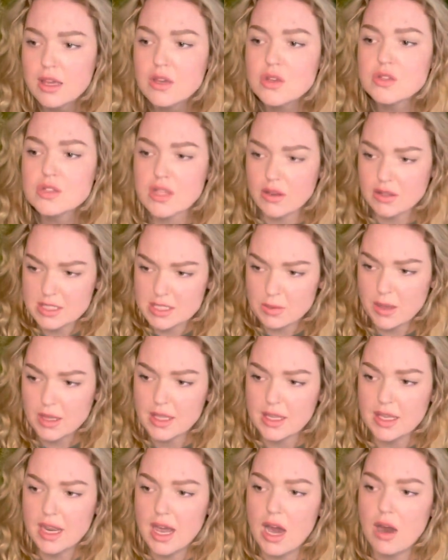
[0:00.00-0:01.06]
So it's spelling
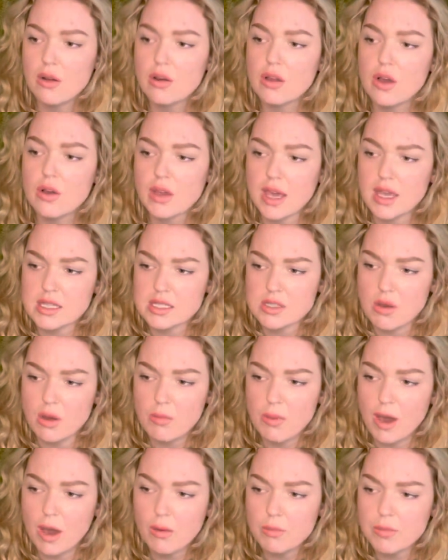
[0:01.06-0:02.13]
it out. Okay, so
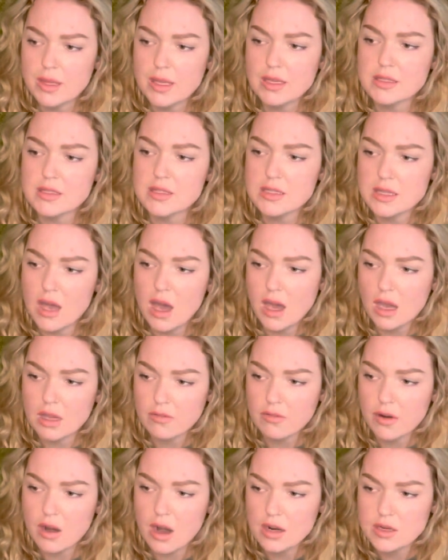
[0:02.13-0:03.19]
about being stuck
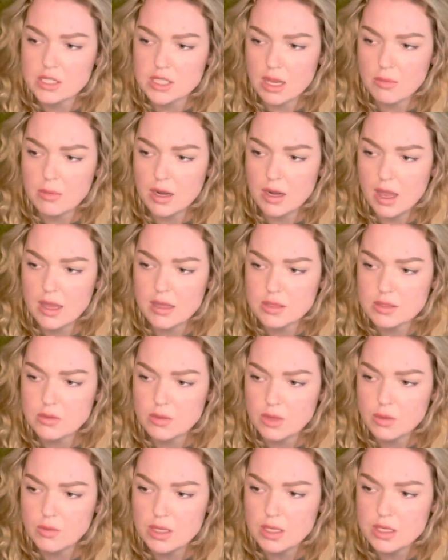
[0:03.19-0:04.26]
for our Geminis,
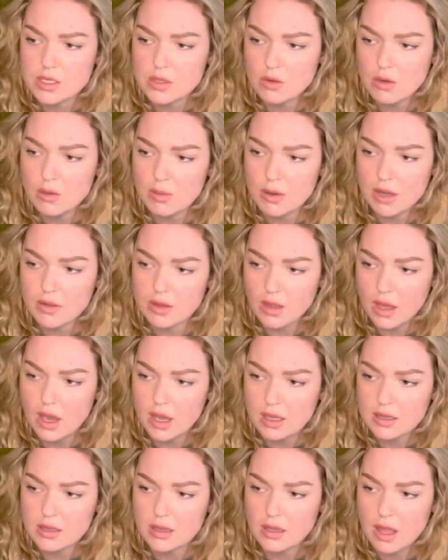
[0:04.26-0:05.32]
what do we do about
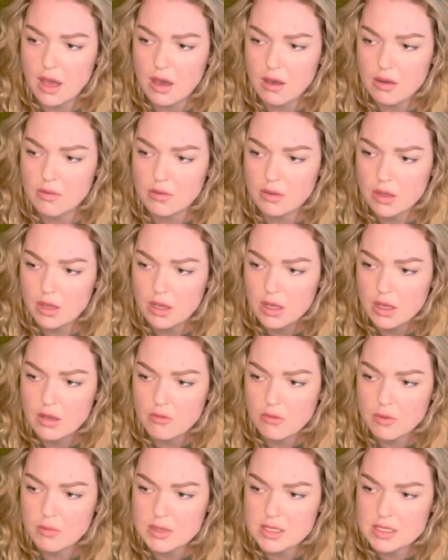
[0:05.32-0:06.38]
that in love
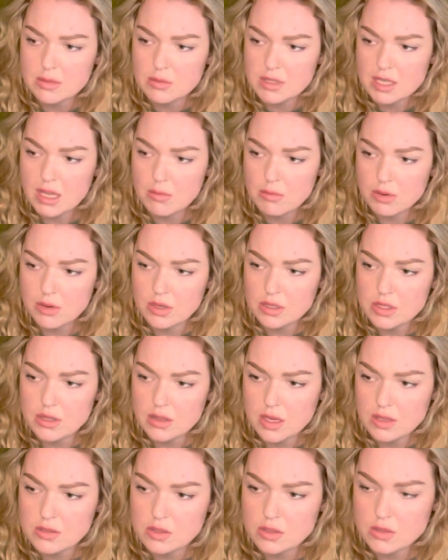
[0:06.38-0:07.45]
for mid-September
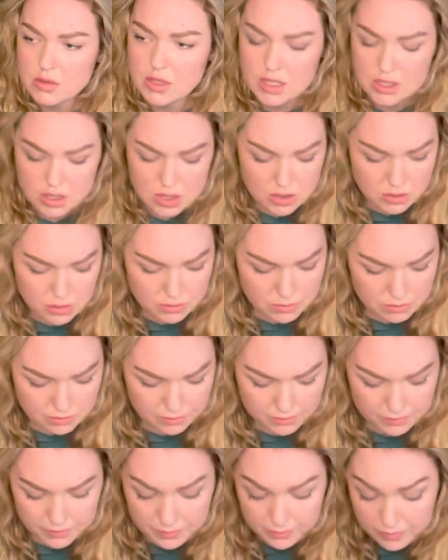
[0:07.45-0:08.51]
2022?
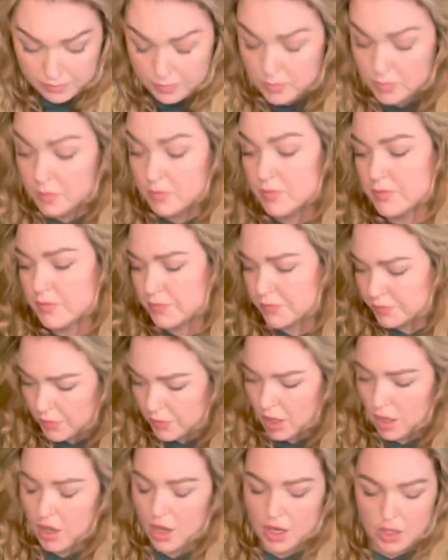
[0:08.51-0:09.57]

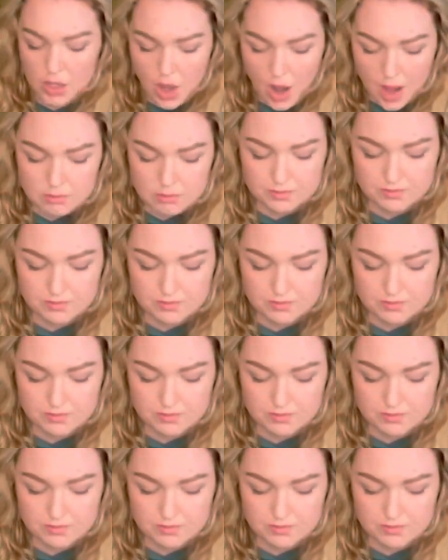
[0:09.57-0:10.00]
Got a lot.